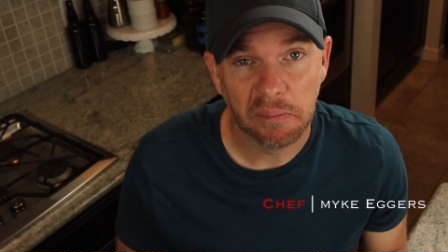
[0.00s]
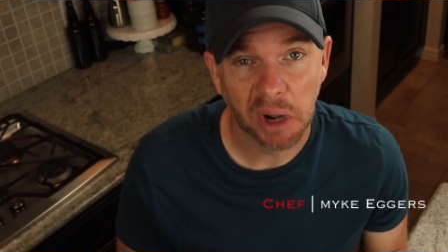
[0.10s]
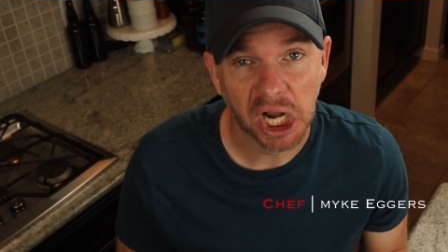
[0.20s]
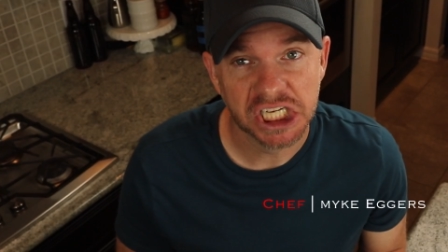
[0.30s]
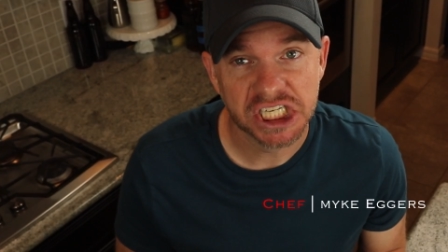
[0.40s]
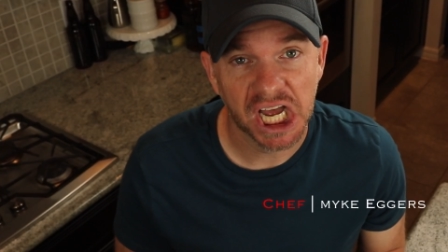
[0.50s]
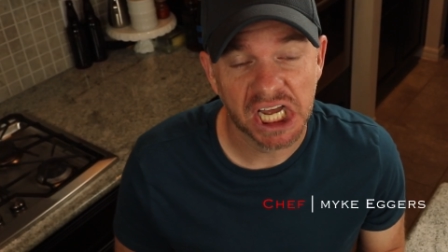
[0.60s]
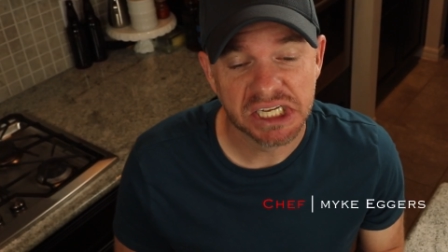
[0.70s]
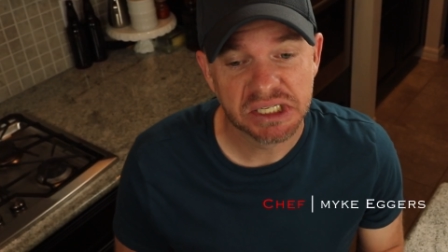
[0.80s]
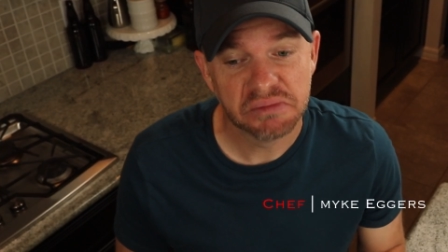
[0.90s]
I
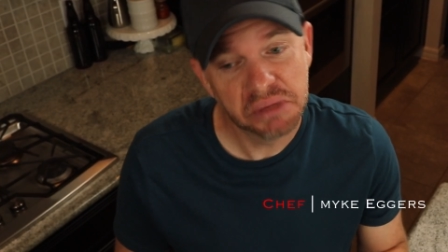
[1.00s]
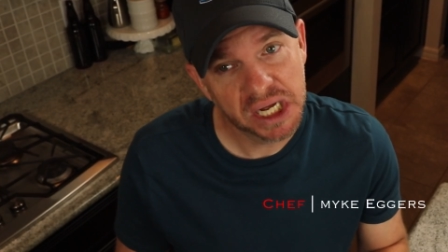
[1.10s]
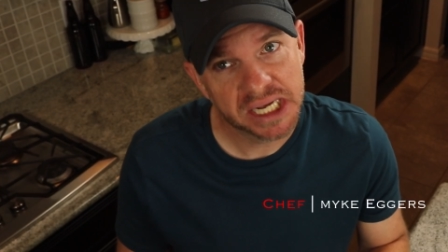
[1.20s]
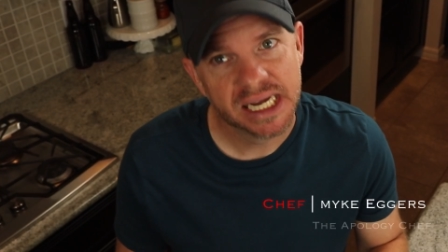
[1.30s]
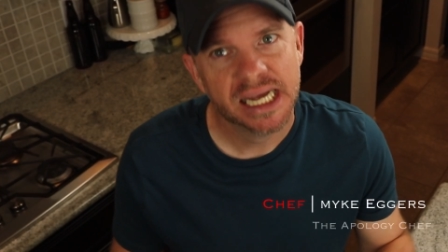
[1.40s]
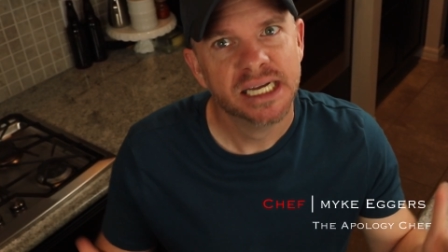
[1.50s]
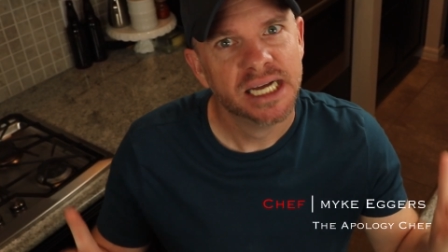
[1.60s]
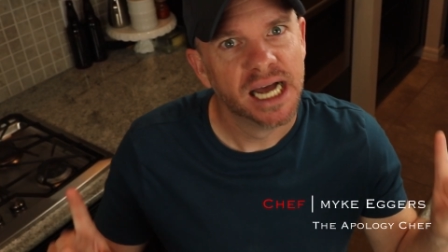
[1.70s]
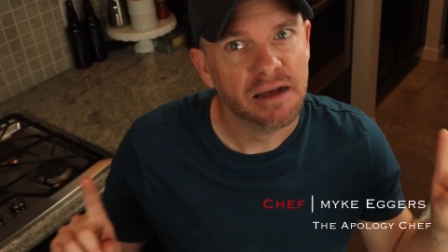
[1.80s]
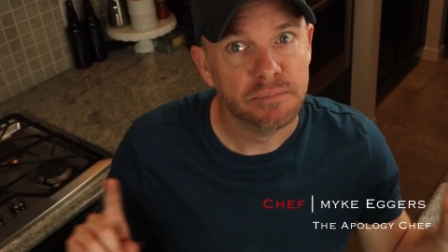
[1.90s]
apologize. But
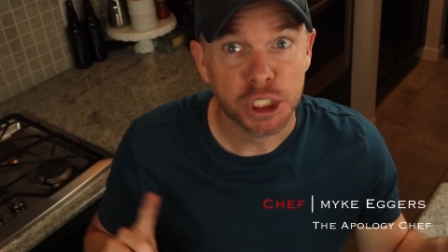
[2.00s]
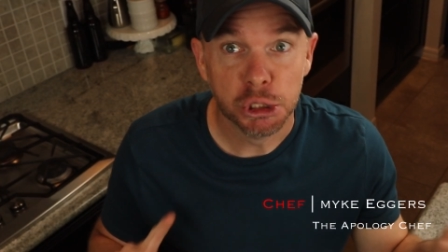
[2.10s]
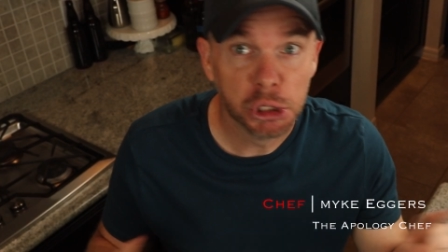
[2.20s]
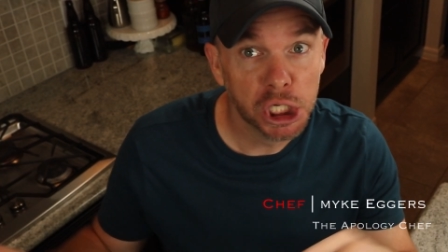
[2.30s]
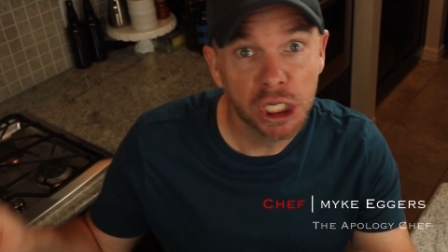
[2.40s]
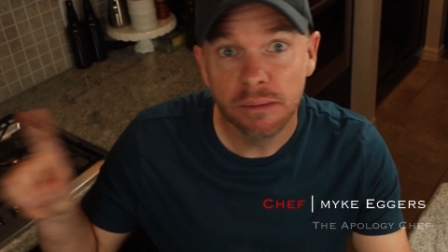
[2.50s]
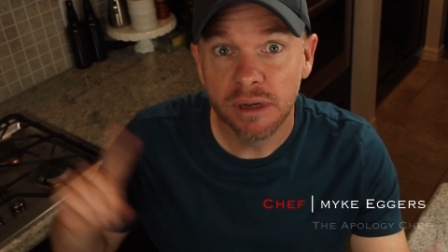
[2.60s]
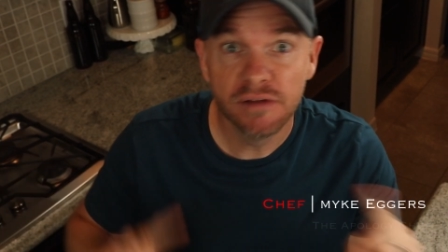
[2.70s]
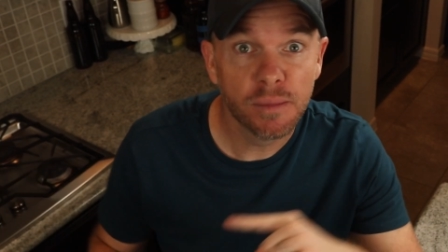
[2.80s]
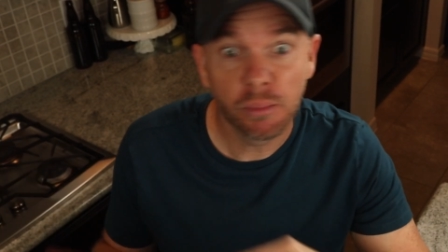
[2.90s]
I've been doing a little
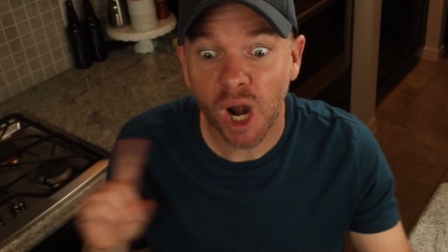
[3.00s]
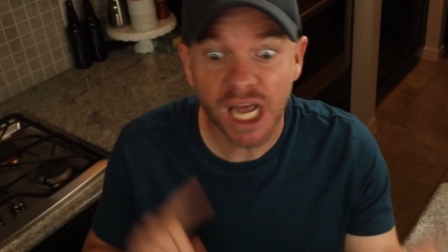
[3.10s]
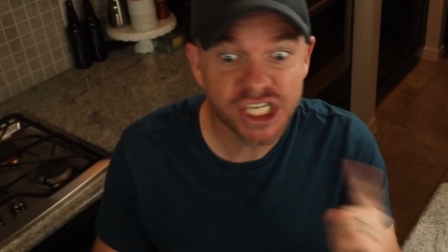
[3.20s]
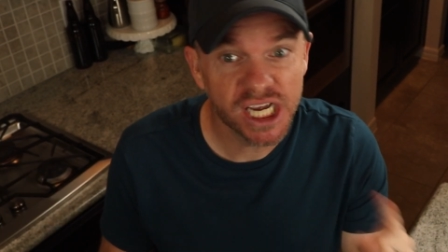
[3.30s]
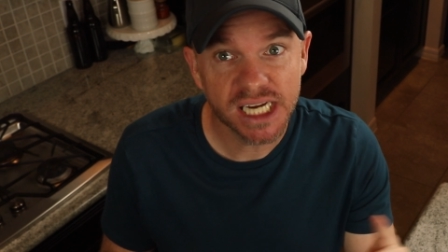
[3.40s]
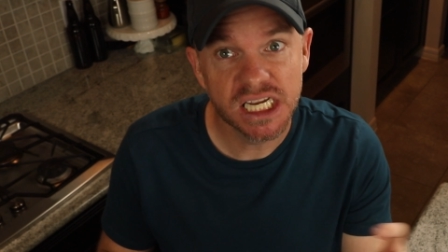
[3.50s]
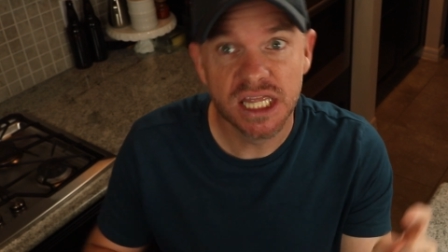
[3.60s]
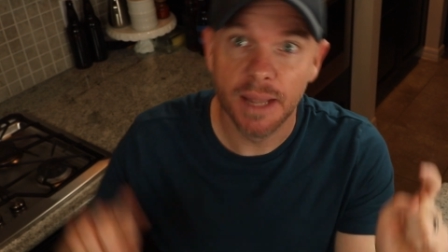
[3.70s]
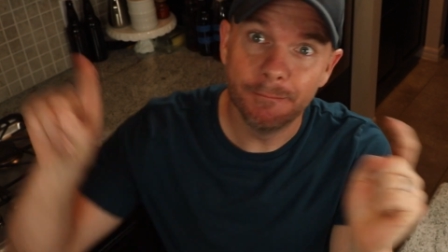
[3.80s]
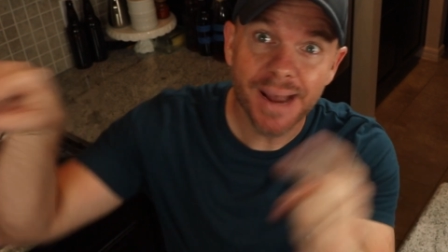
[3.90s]
bit of a project in the